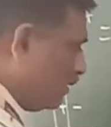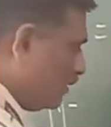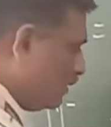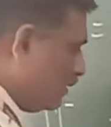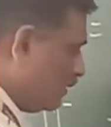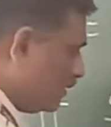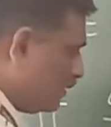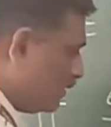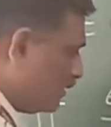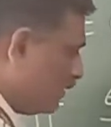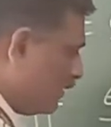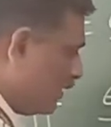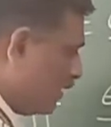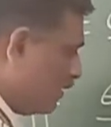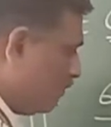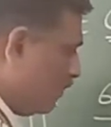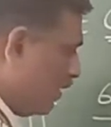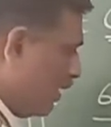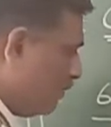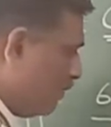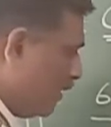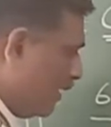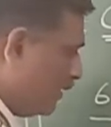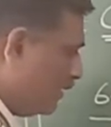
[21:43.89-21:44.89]

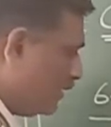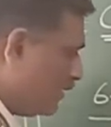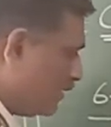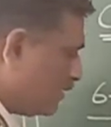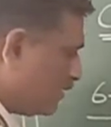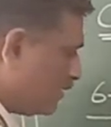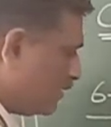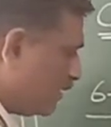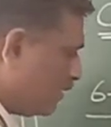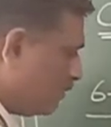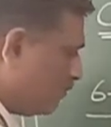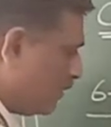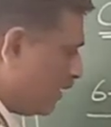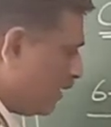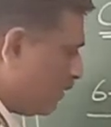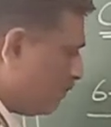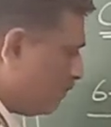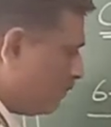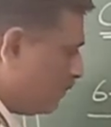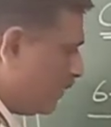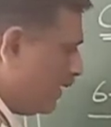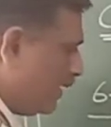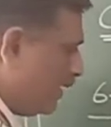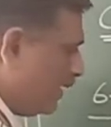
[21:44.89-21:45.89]
sigma minus
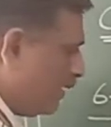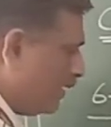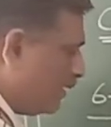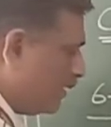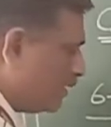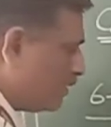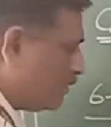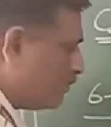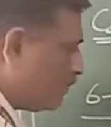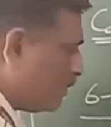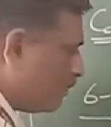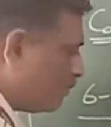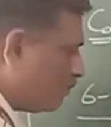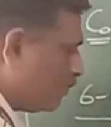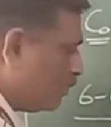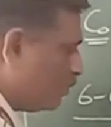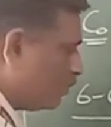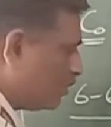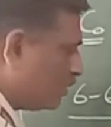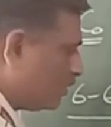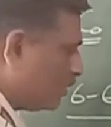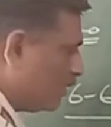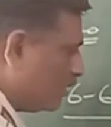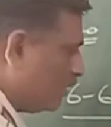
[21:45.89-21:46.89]
sigma P is
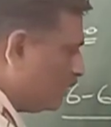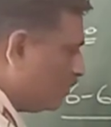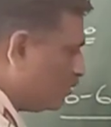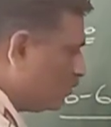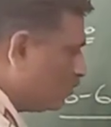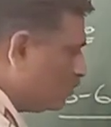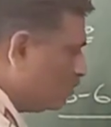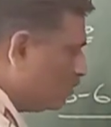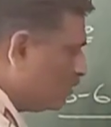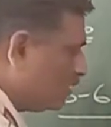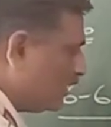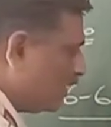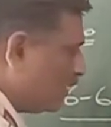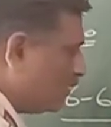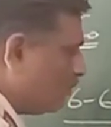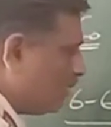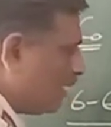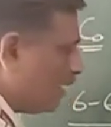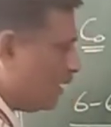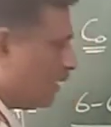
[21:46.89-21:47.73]
proportional to sigma.